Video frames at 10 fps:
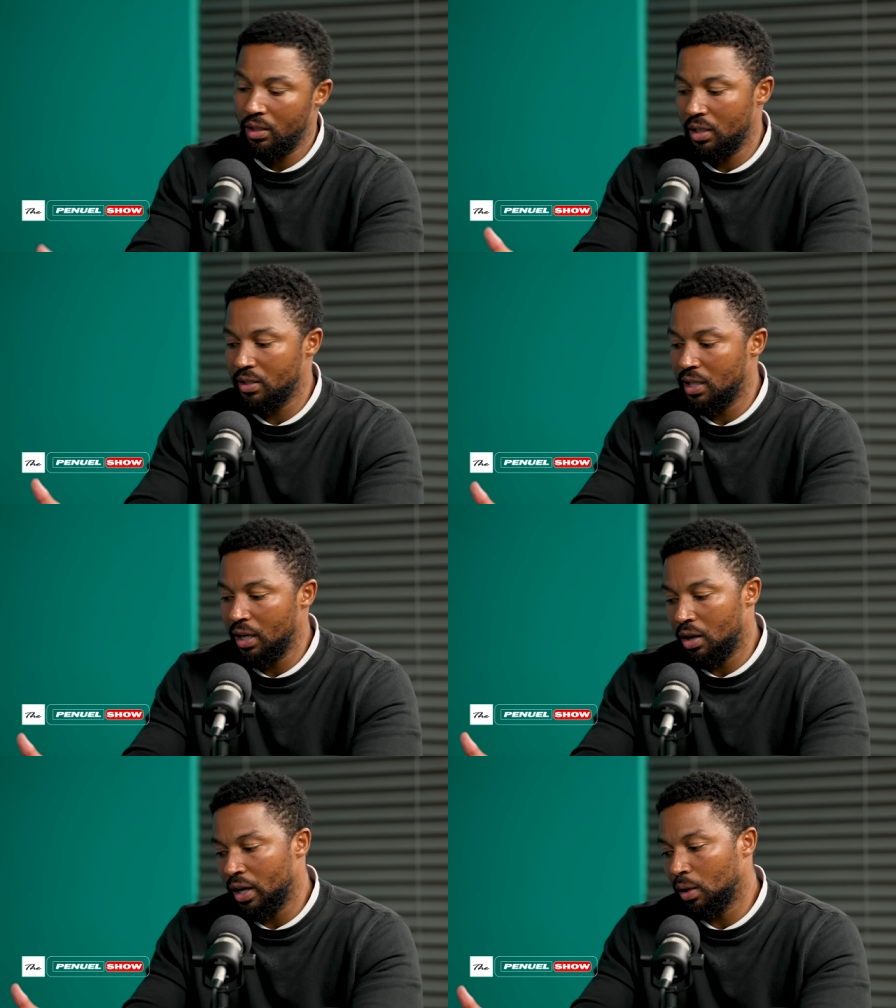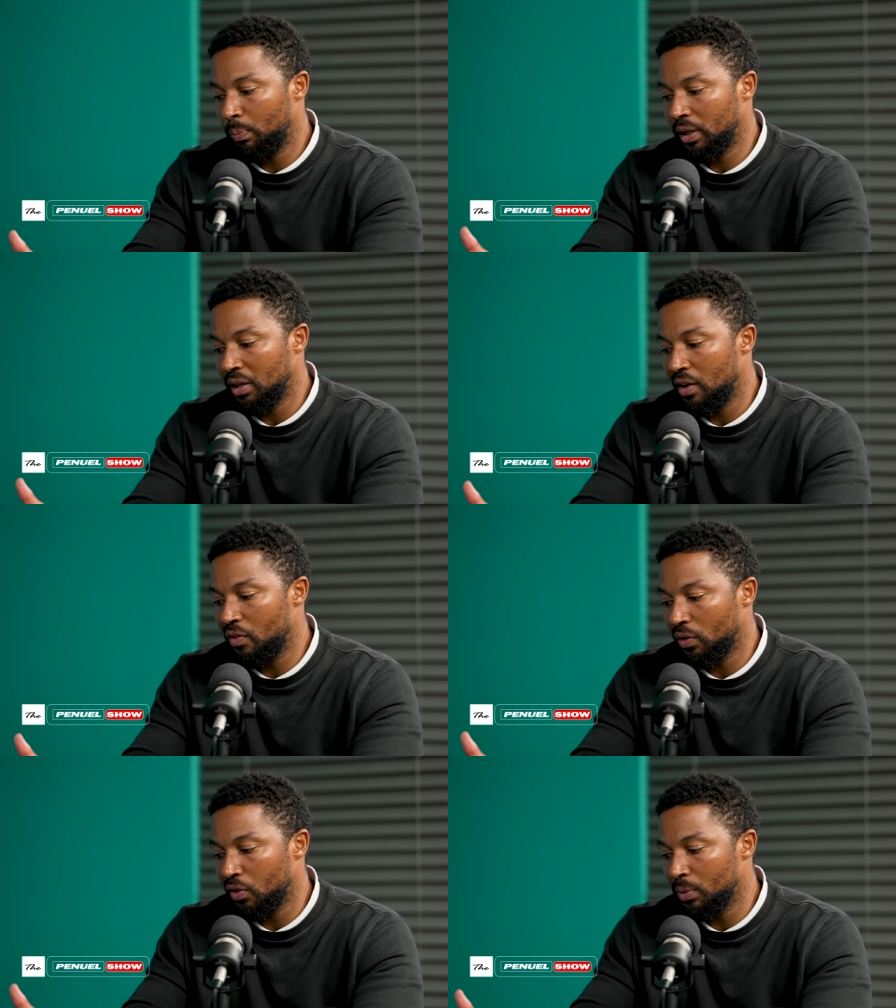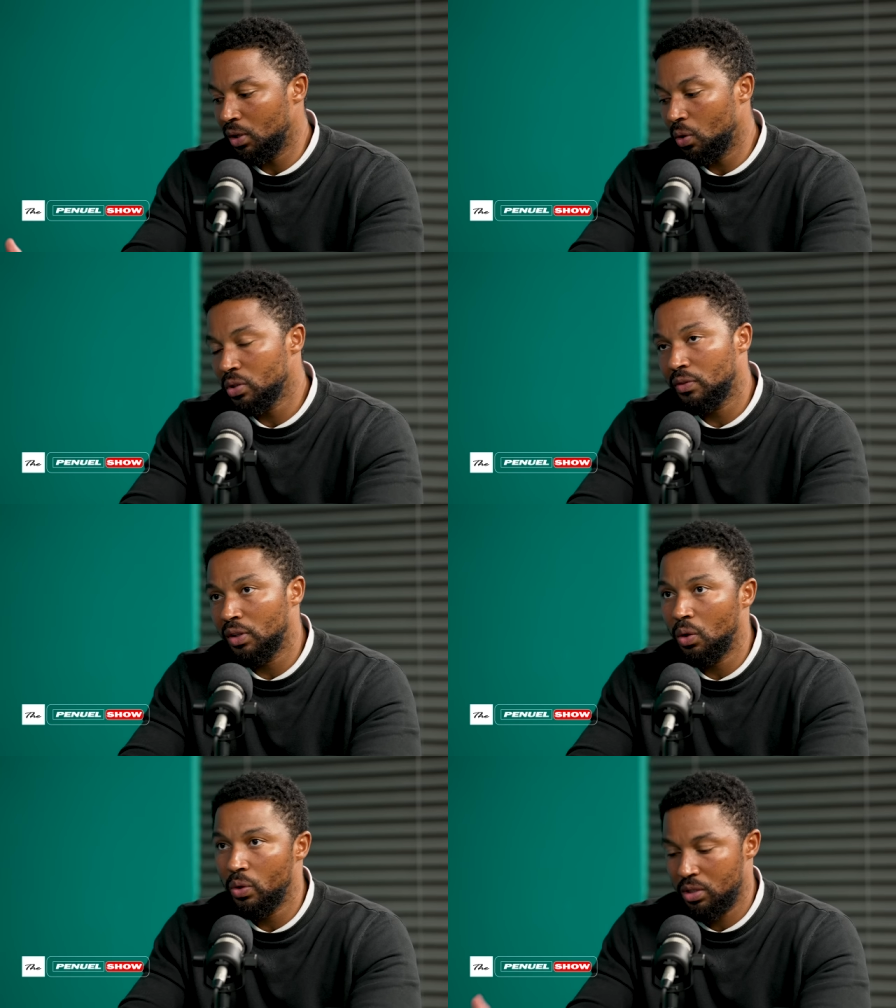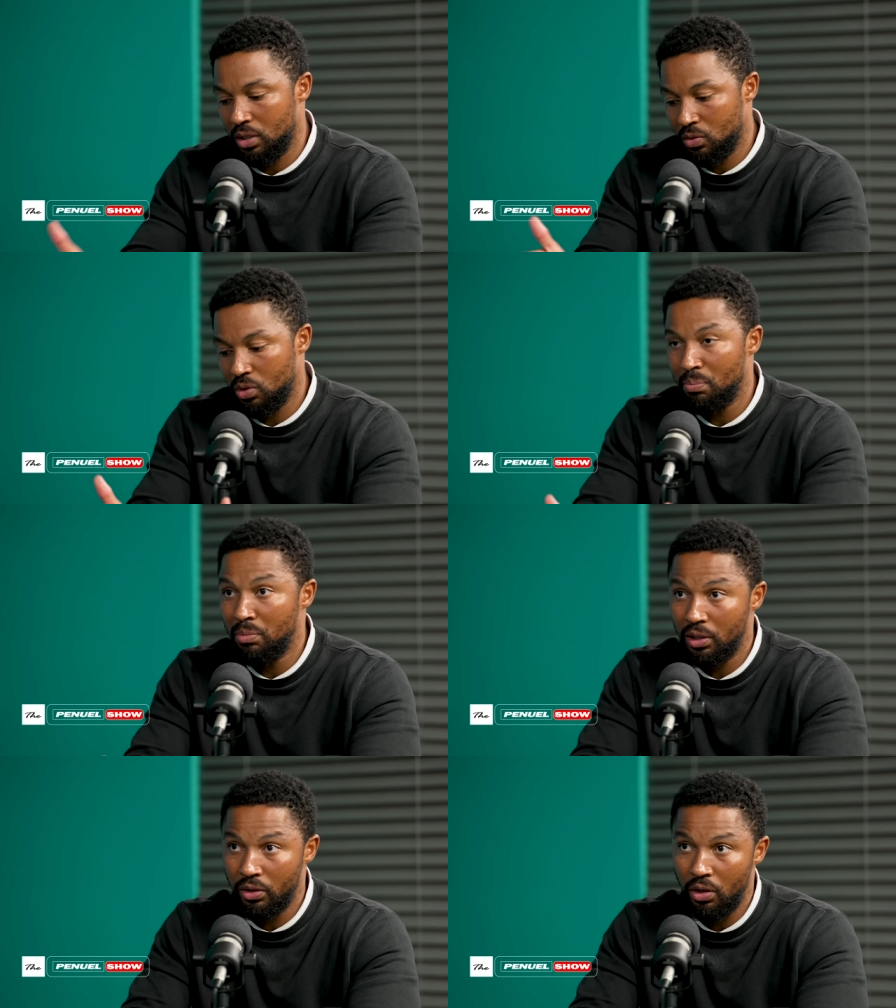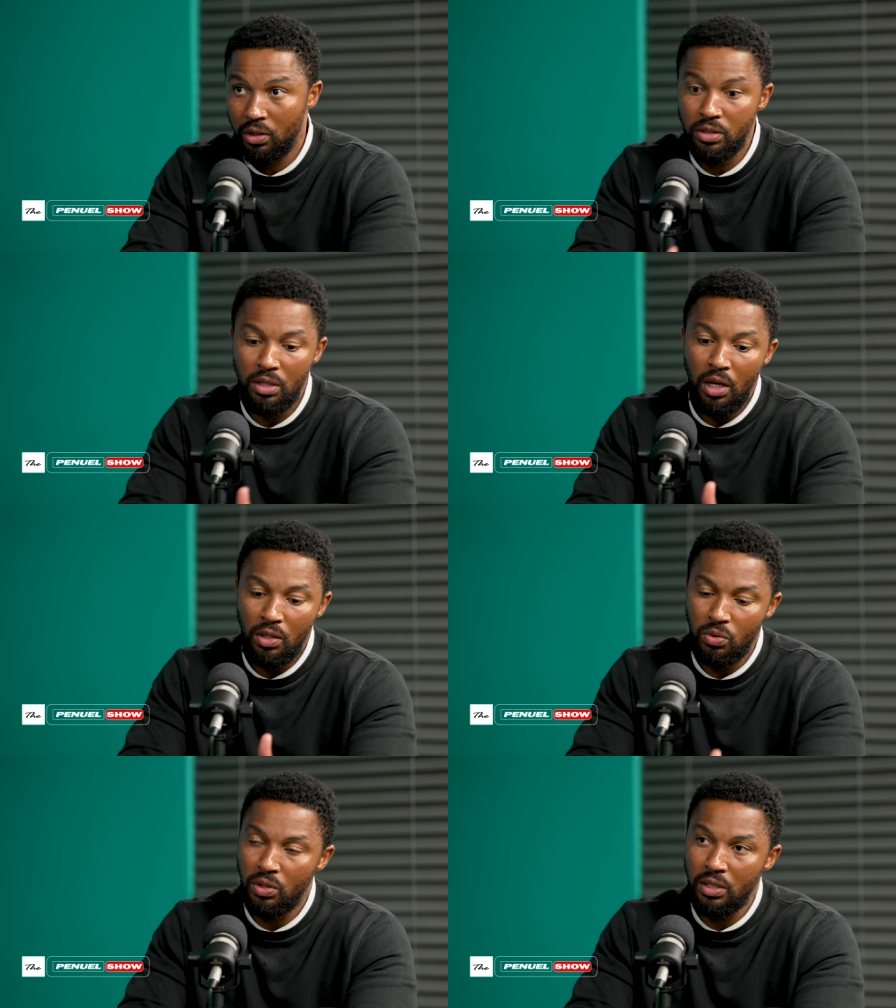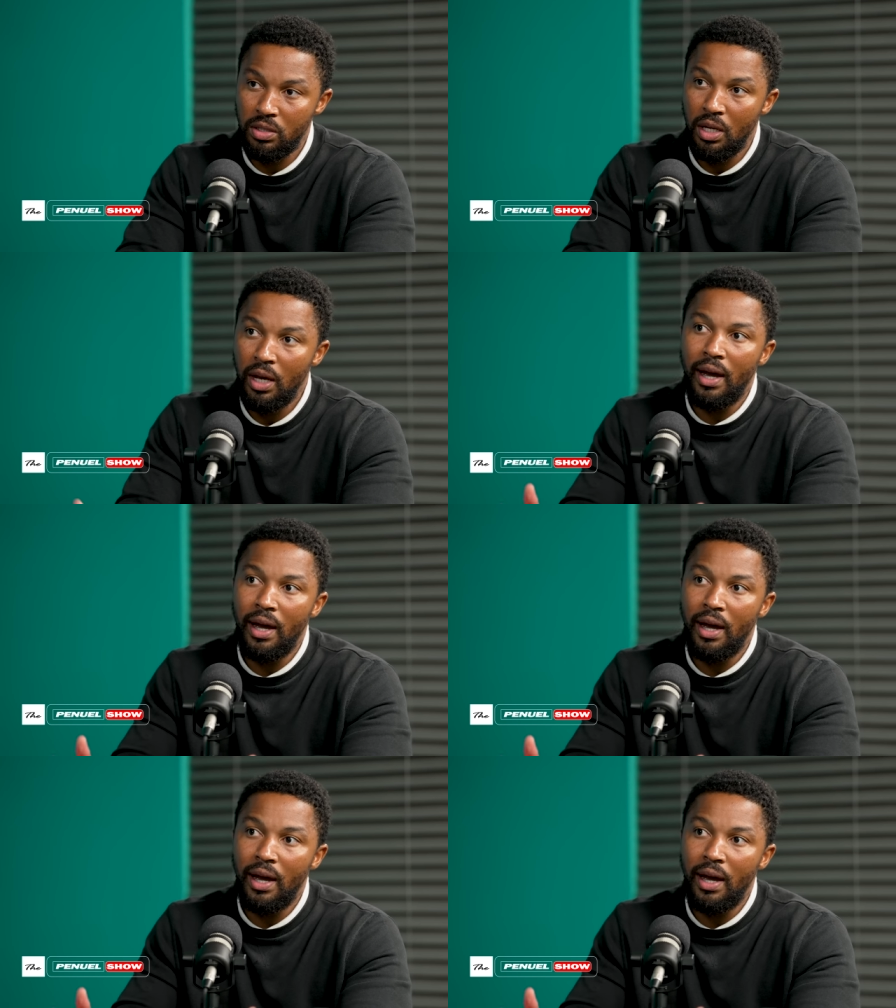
is they are helping everyone from the lowest of the lowest to the middle class to this.